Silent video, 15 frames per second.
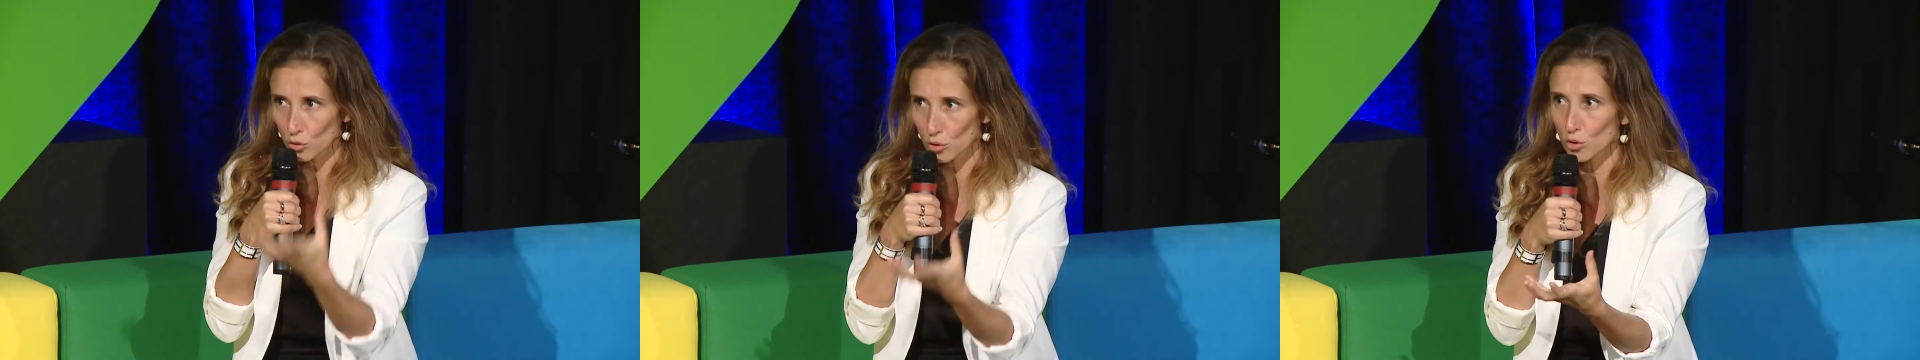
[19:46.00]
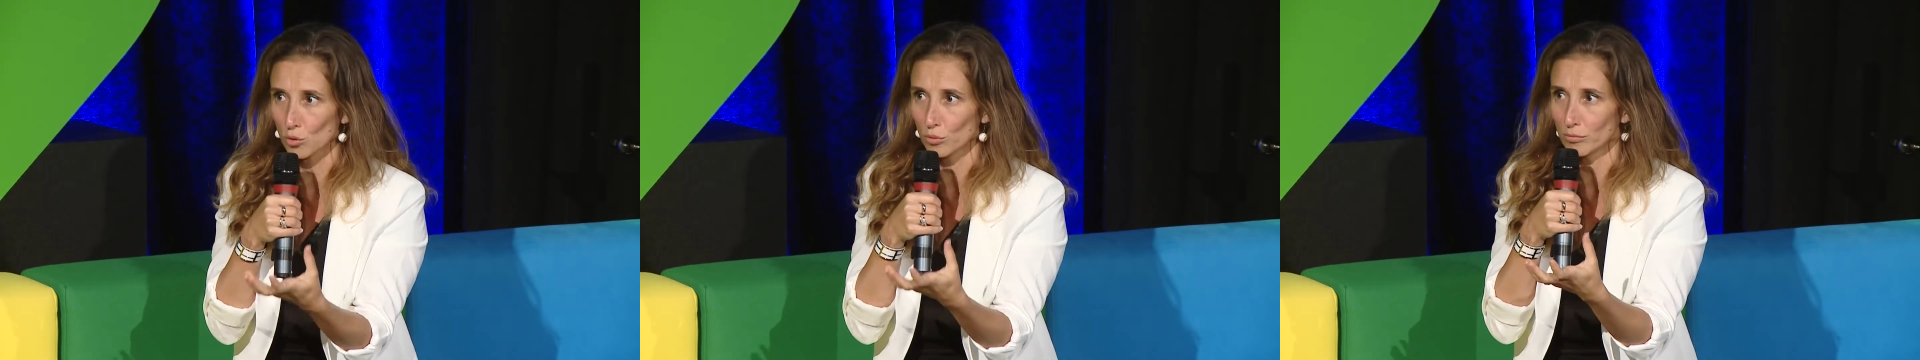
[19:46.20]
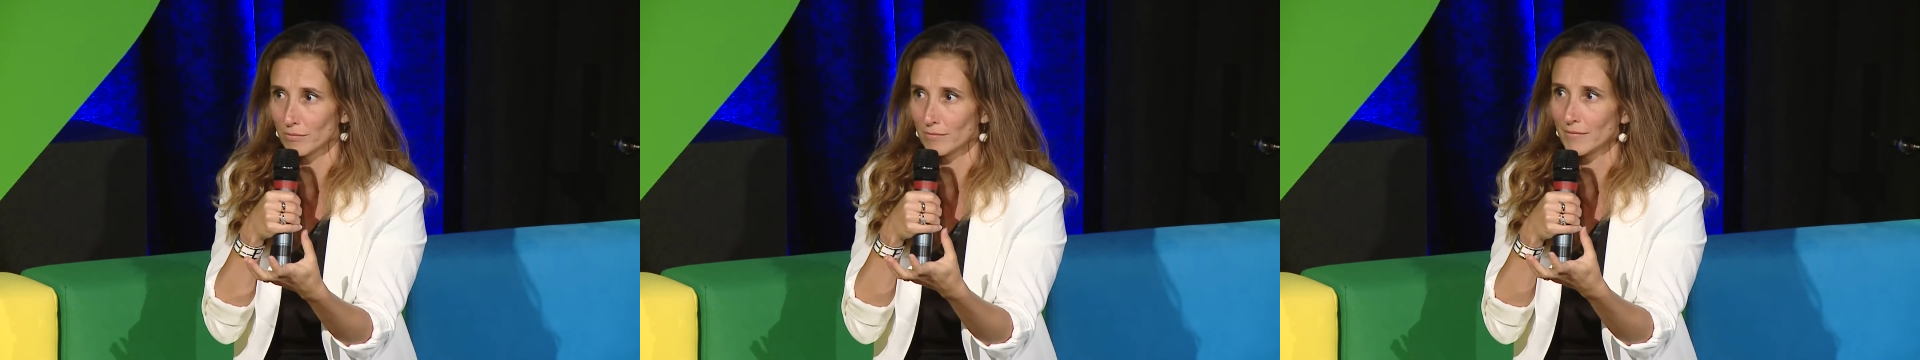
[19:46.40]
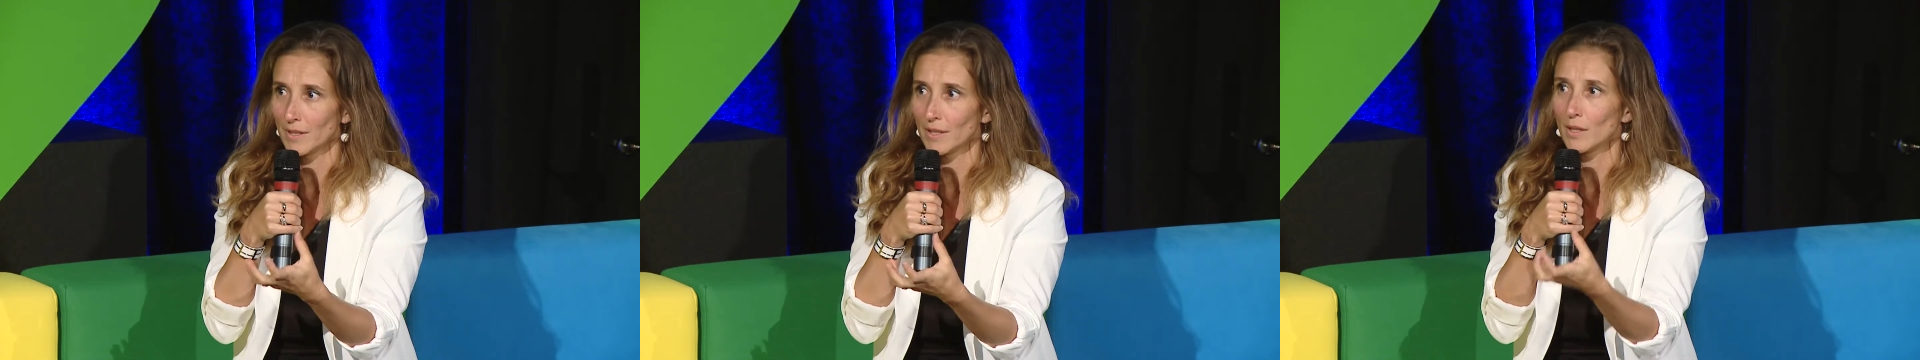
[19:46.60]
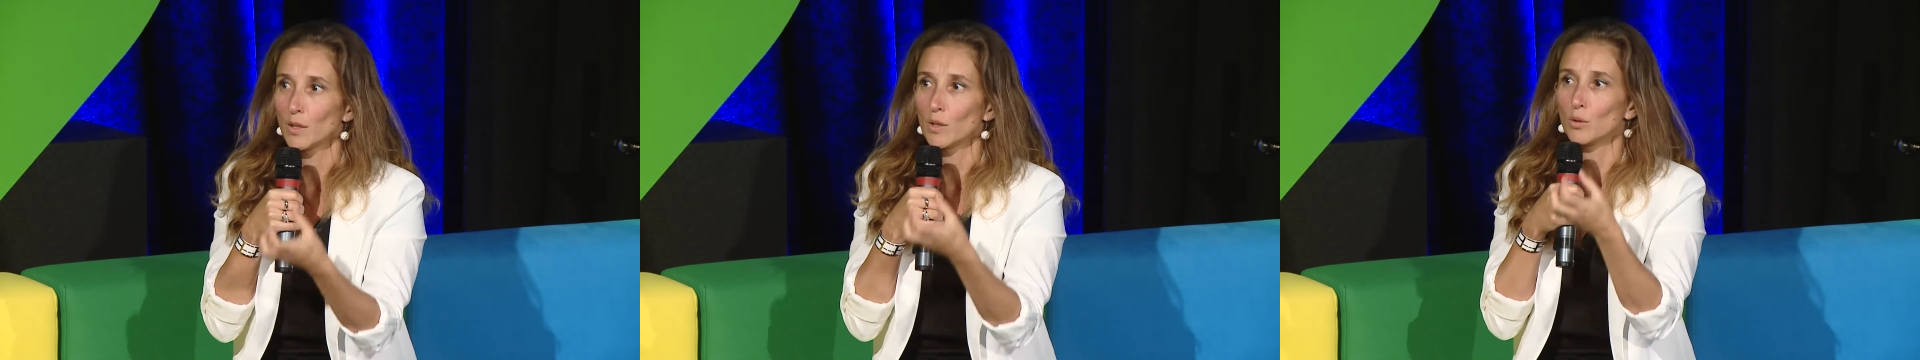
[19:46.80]
is the
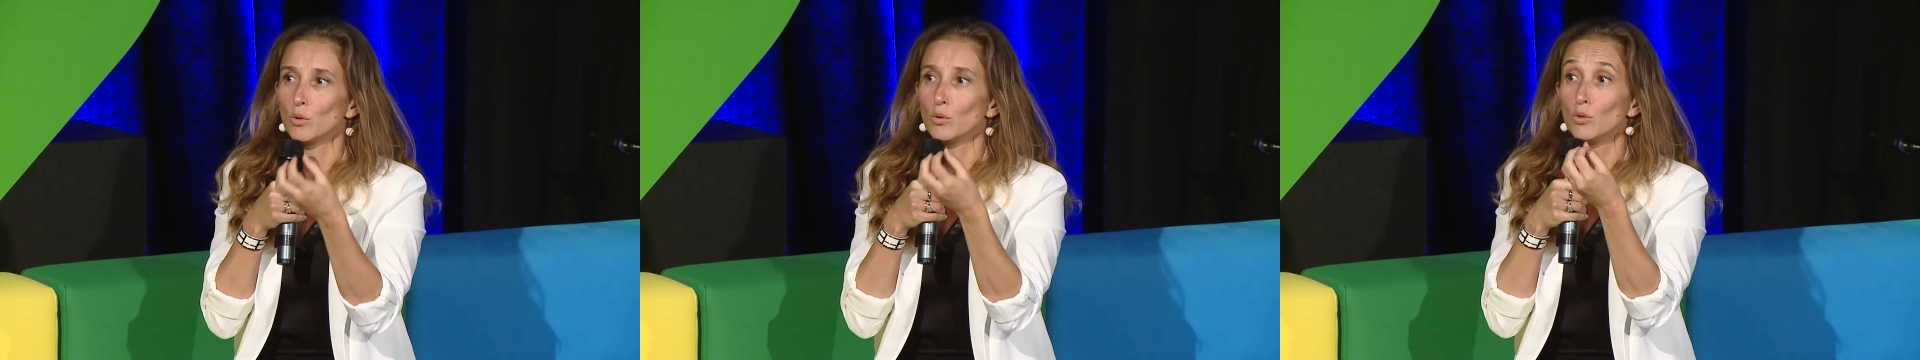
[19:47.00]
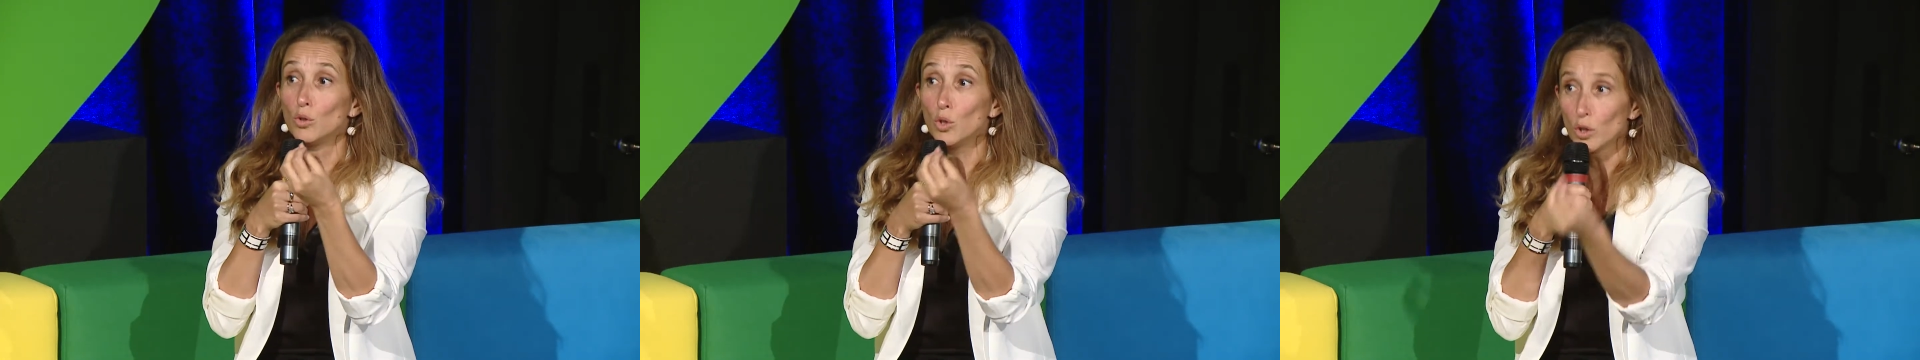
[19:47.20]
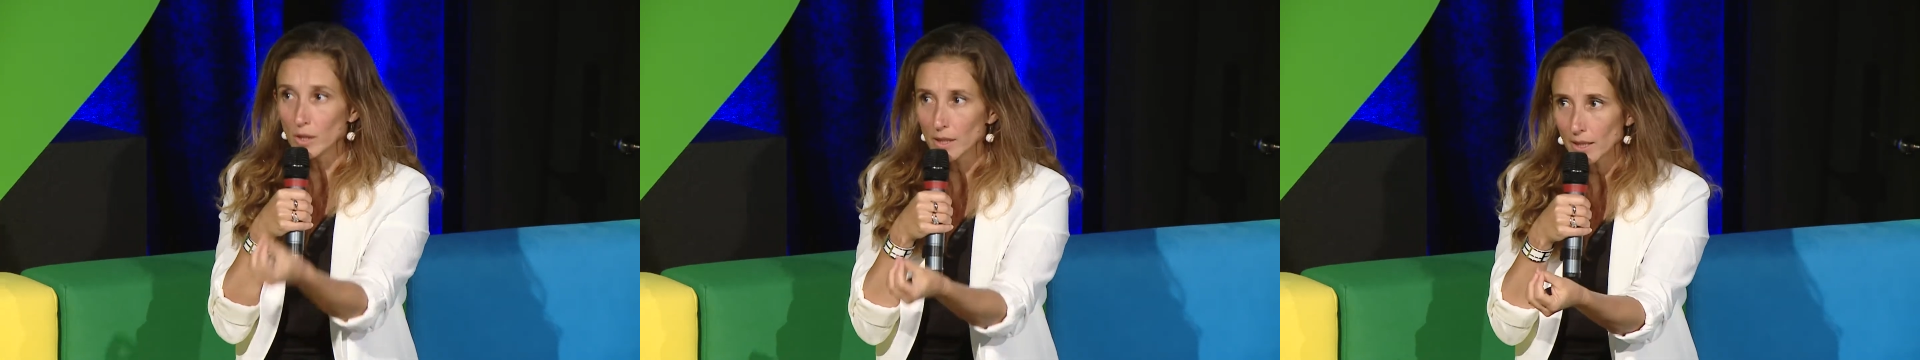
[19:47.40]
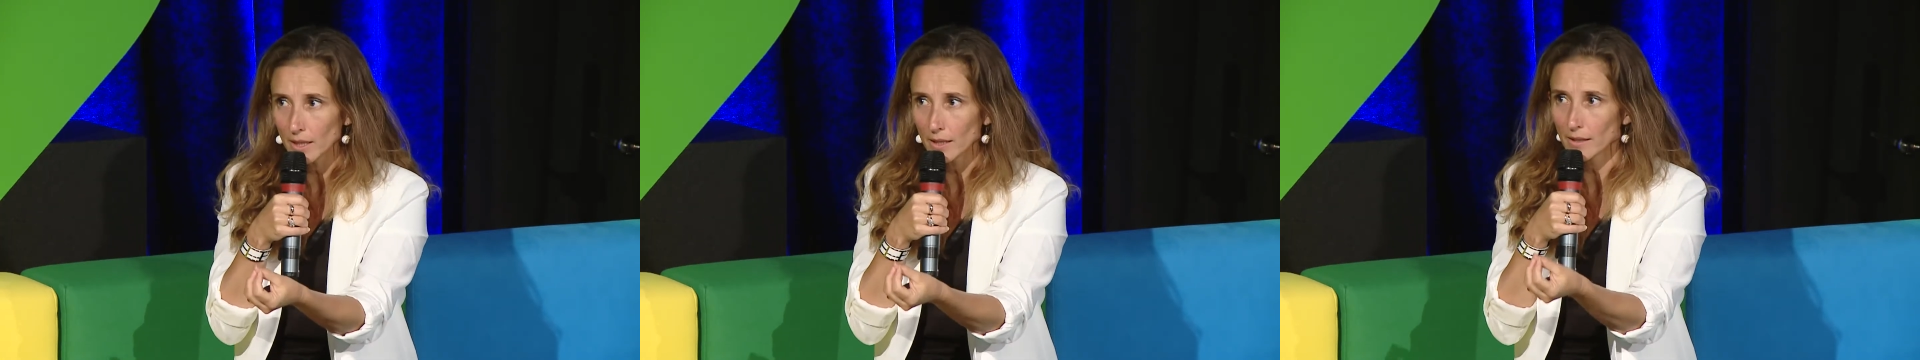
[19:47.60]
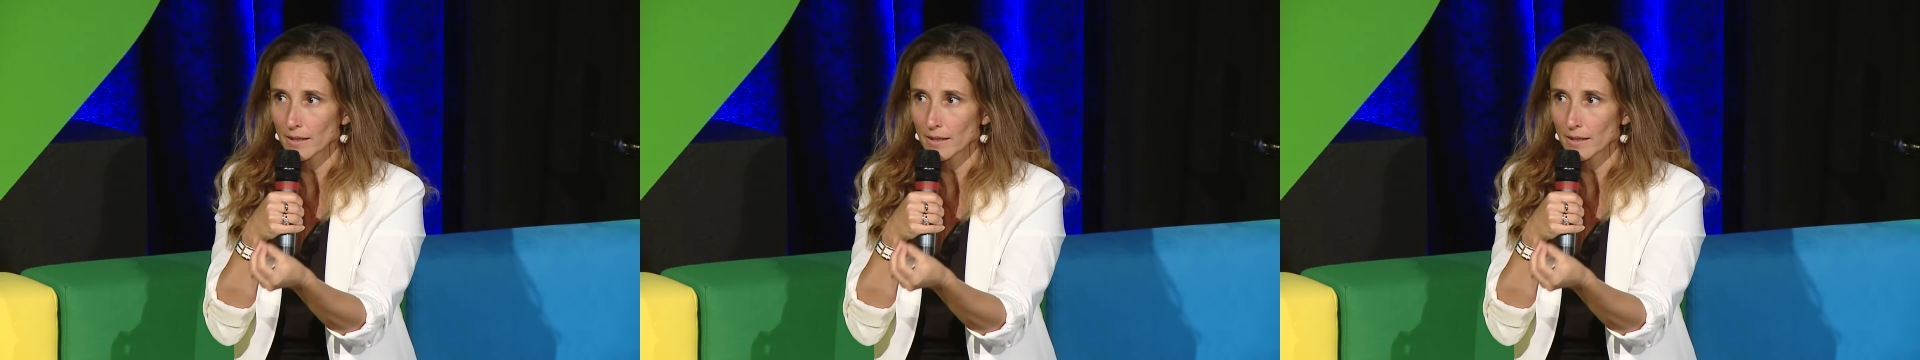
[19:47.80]
only content